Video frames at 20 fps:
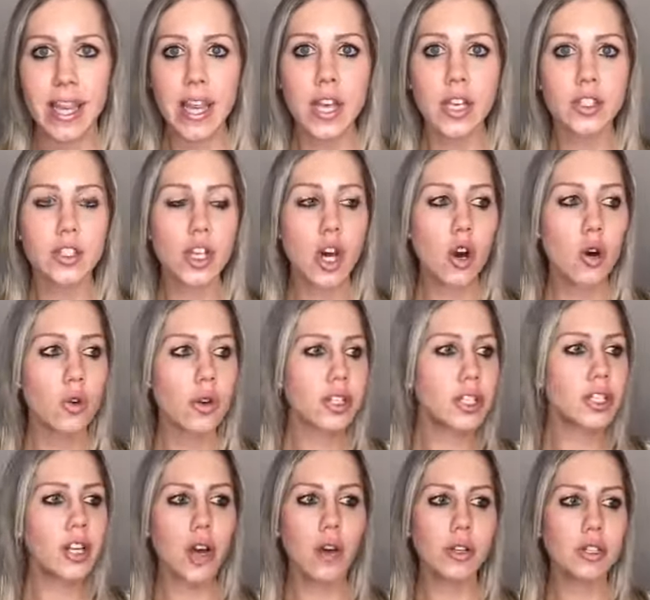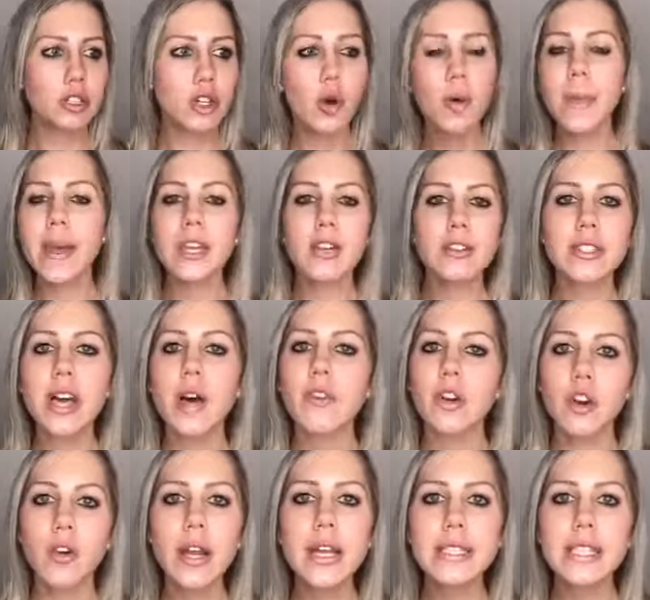So, don't make yourself a
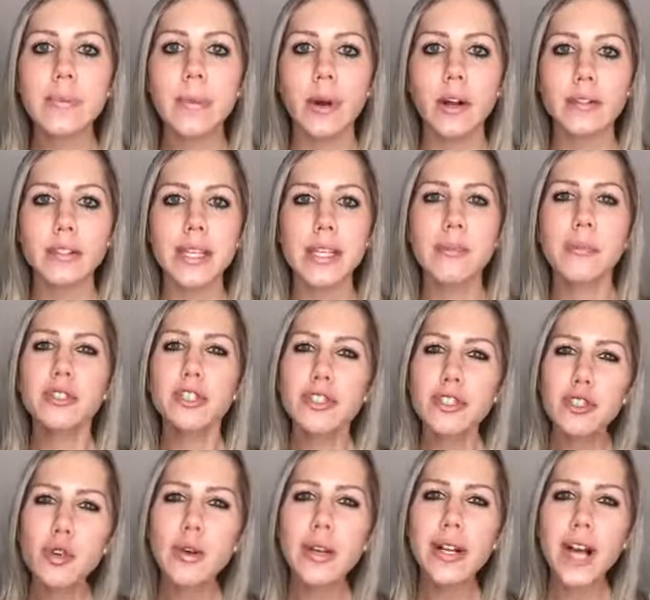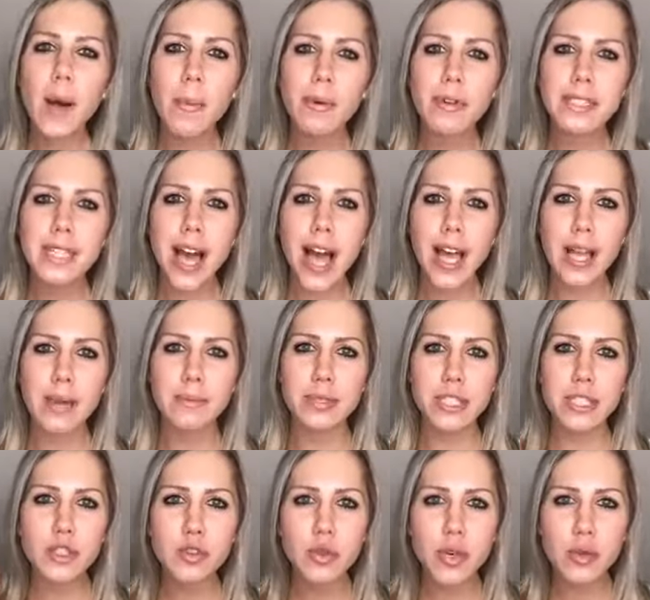crazy person, but just do it a couple of times so
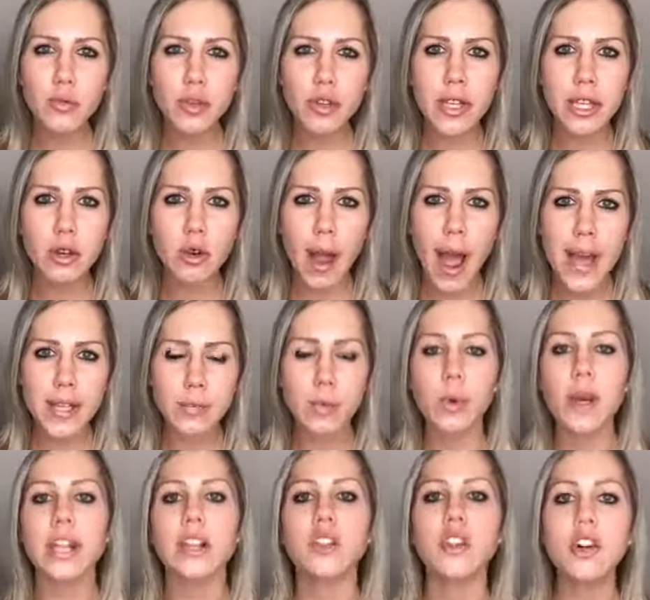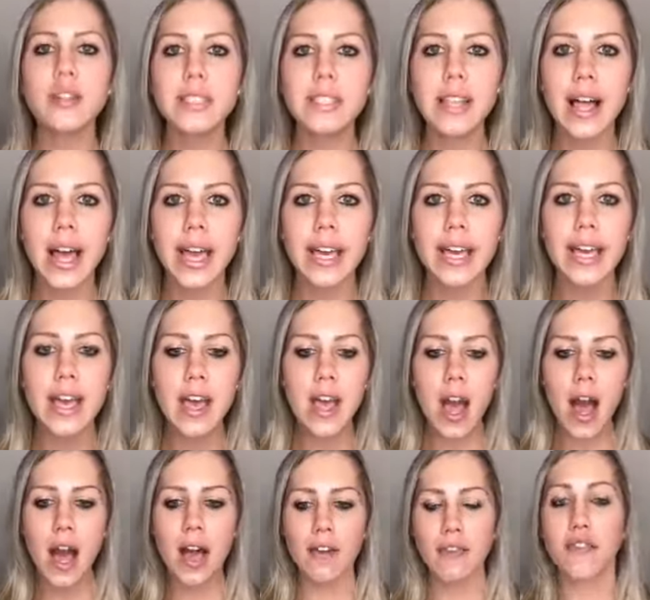you can really grasp what it looks like
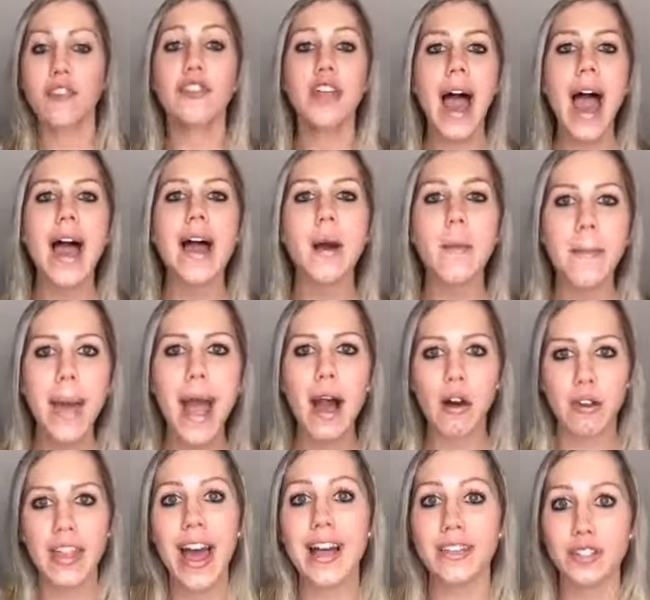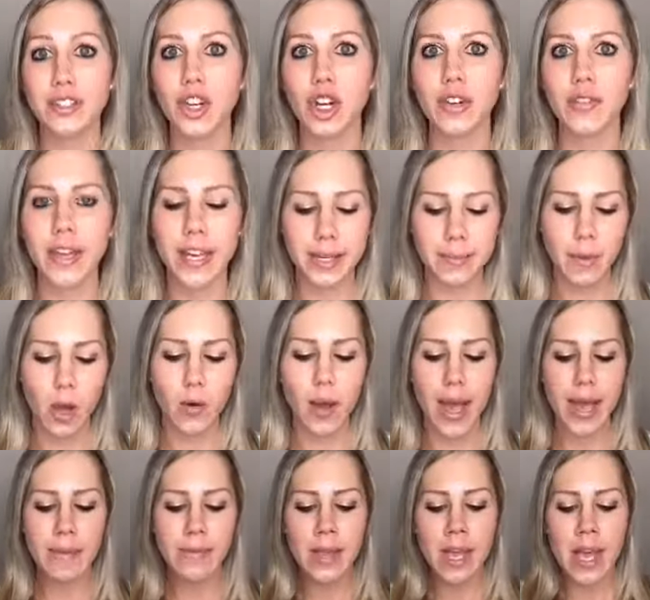for that amount, that serving,
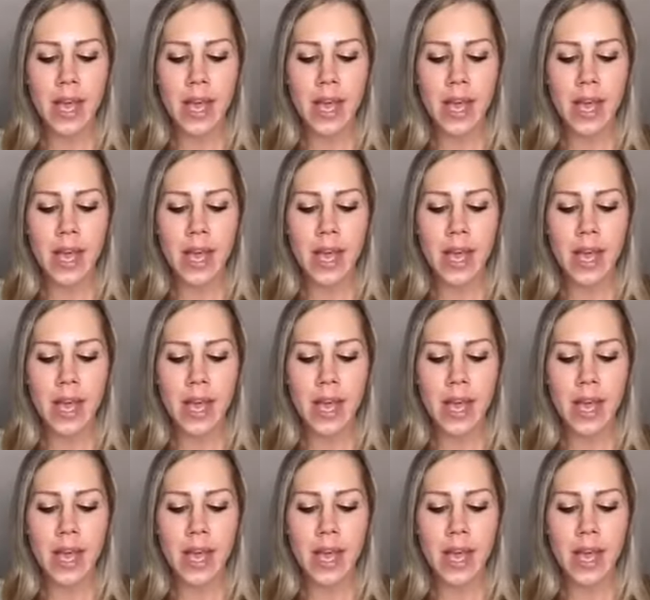okay?